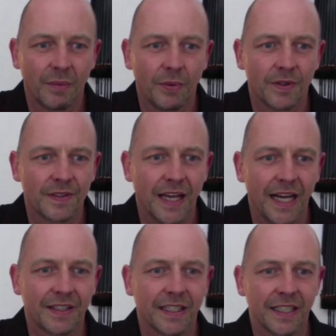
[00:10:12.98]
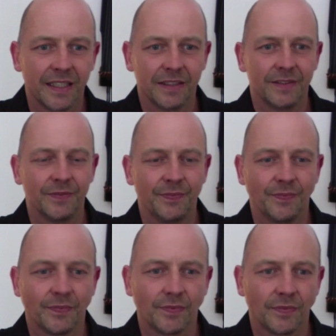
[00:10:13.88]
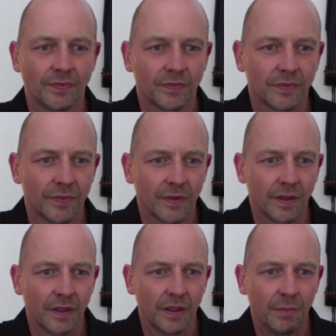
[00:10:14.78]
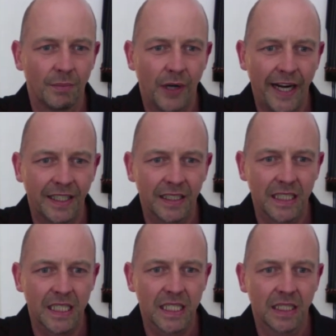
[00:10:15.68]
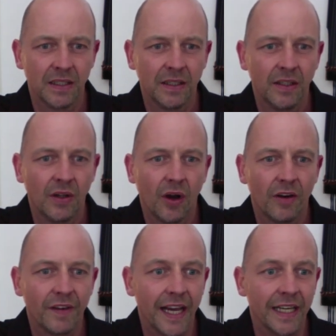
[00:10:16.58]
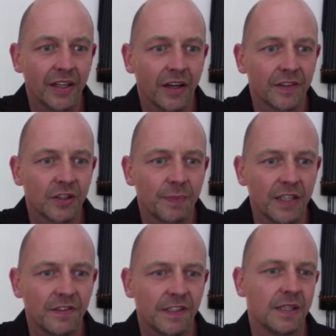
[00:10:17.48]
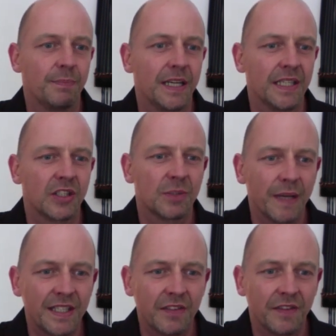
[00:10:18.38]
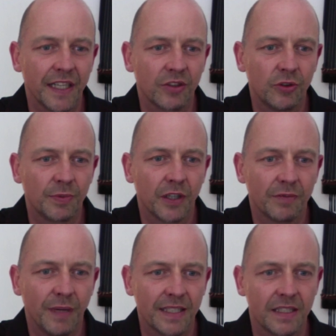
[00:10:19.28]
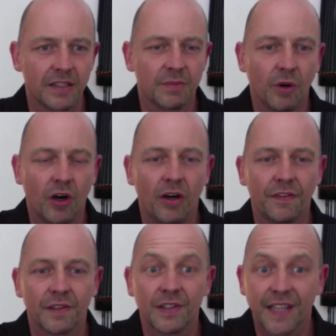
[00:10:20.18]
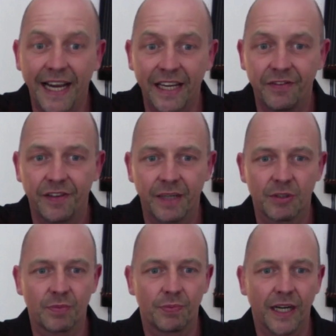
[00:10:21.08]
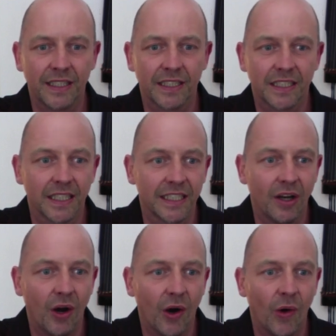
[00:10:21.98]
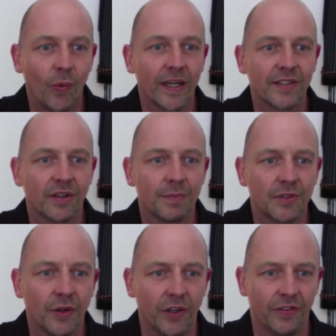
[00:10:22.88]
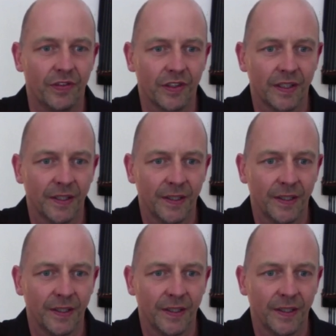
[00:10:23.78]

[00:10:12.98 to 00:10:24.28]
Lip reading: puts that in brackets, of any of the specified groups of muscles, more often diaphragm is practically always observed.